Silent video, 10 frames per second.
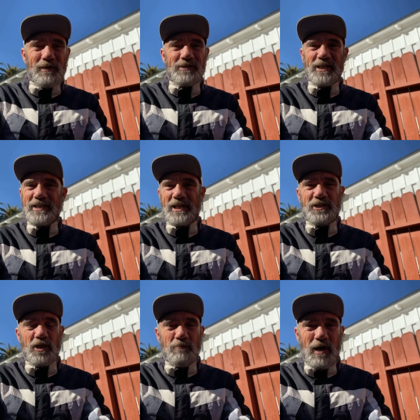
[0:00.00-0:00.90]
Look at that
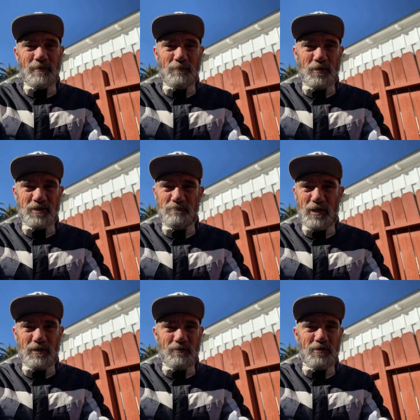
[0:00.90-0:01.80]
Joe Mama person
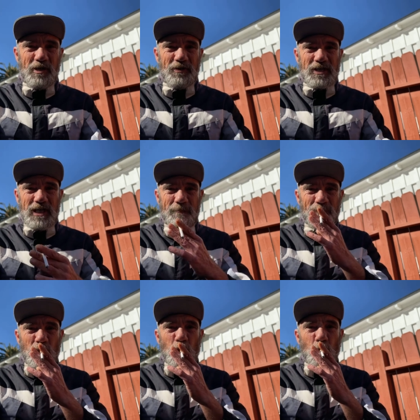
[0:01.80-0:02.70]
bothering me all the time.
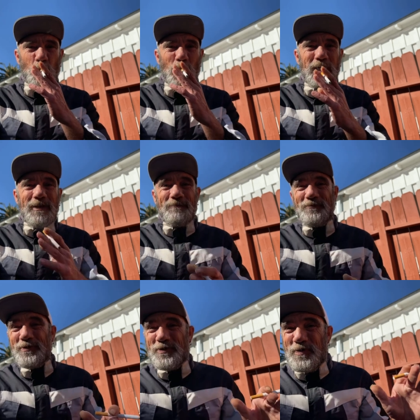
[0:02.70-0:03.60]

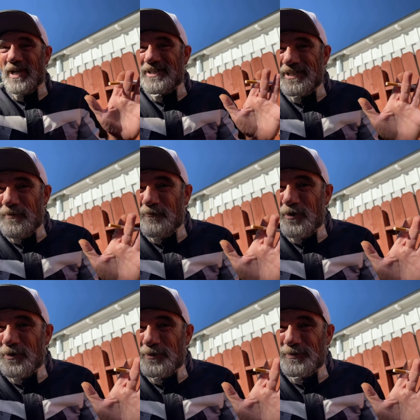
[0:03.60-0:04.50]
The tarantula
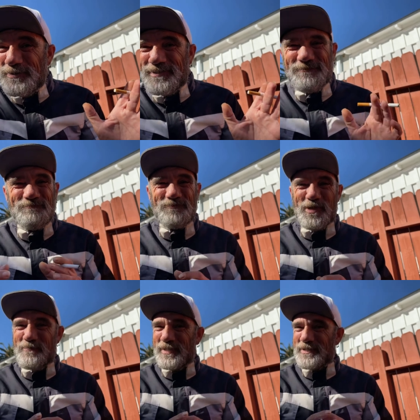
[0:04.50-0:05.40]
phone.
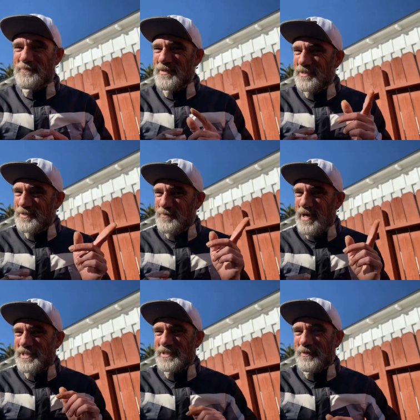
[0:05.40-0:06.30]
Don't mess with me in the
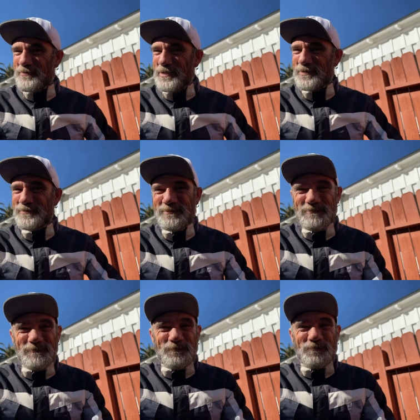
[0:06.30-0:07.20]
tarantula phone.
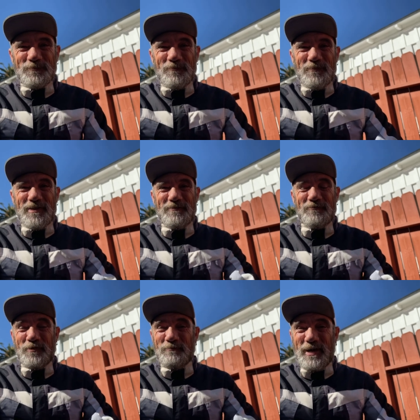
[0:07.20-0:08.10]

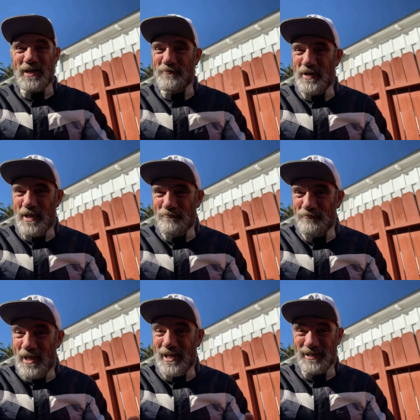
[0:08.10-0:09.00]
Phone might even have
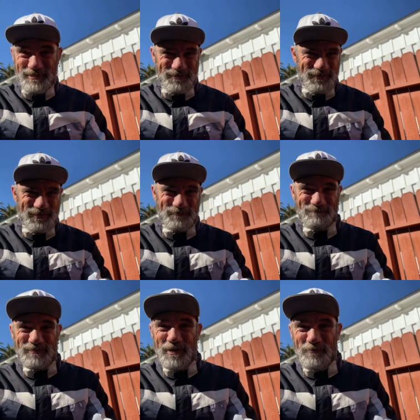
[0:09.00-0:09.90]
fangs.
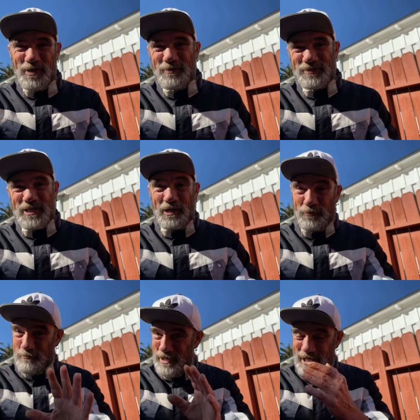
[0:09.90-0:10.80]
You never know. It's got
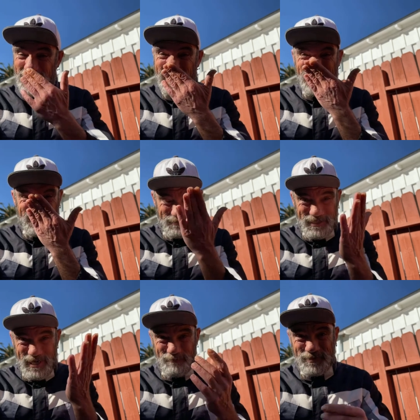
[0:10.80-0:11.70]
three eyes, three
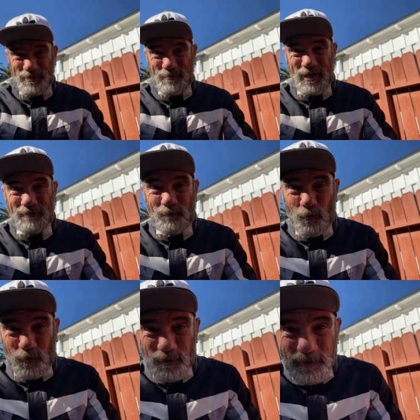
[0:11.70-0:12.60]
cameras in the back,
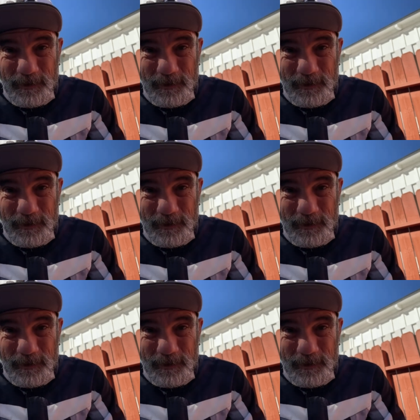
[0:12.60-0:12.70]
four.